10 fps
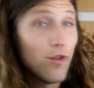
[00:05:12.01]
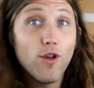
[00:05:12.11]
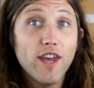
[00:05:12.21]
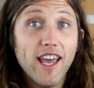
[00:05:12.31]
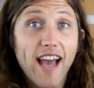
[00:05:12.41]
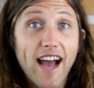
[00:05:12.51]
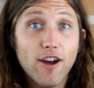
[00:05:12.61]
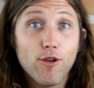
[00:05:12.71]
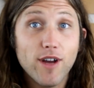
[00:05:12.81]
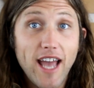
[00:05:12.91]
looking
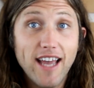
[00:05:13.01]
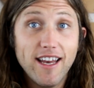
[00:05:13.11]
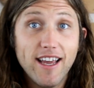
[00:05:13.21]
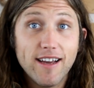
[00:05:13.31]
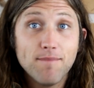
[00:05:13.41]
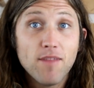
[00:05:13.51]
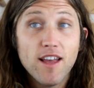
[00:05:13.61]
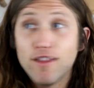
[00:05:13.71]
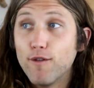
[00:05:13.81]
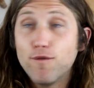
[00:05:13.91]
at creating
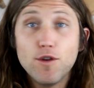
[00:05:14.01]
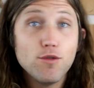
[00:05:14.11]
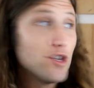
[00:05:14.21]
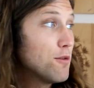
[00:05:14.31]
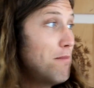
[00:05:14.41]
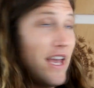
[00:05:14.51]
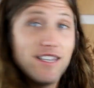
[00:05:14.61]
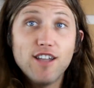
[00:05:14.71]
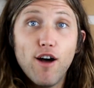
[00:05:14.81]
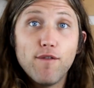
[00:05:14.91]
the future
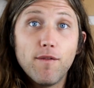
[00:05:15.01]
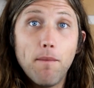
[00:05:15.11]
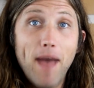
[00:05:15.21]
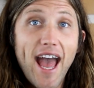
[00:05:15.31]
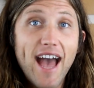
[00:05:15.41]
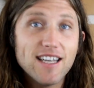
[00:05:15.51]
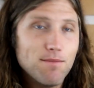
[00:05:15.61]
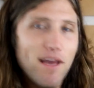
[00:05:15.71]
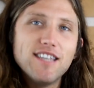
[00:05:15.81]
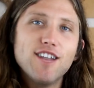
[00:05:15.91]
based off of the
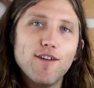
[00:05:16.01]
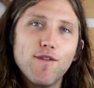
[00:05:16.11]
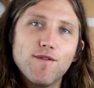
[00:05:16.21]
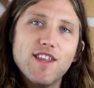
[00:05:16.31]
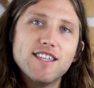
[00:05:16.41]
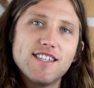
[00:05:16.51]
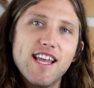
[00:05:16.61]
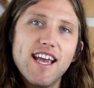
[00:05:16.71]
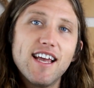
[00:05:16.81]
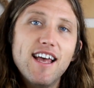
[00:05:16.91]
past, based off of this
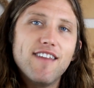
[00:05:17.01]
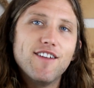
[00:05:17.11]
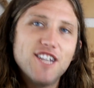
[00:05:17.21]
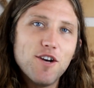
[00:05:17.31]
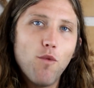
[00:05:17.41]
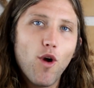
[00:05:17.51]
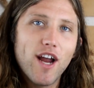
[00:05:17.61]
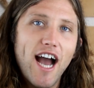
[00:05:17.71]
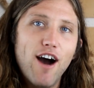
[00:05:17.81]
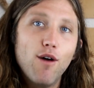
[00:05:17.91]
thing that didn't
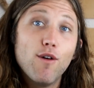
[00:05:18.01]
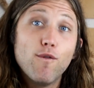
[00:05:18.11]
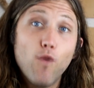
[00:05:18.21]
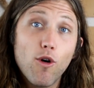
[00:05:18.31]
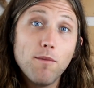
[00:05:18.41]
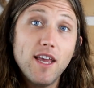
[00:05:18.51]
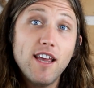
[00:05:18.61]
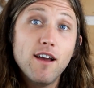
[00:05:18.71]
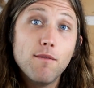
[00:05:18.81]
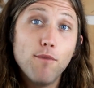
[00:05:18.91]
work out for
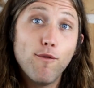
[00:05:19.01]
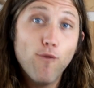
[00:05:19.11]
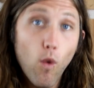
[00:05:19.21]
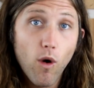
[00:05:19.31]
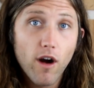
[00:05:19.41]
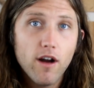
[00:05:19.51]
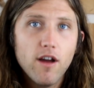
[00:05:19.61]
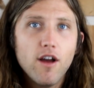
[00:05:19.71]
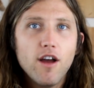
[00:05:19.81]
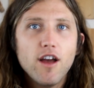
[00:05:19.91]
me before.
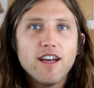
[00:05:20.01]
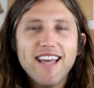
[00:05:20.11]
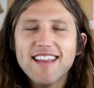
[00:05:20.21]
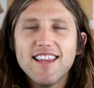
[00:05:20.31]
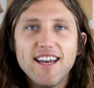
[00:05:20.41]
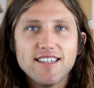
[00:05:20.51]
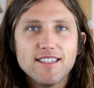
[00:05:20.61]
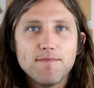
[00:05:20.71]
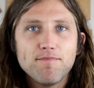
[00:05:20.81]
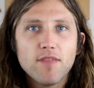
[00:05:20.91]
Get
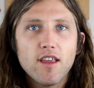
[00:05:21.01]
this.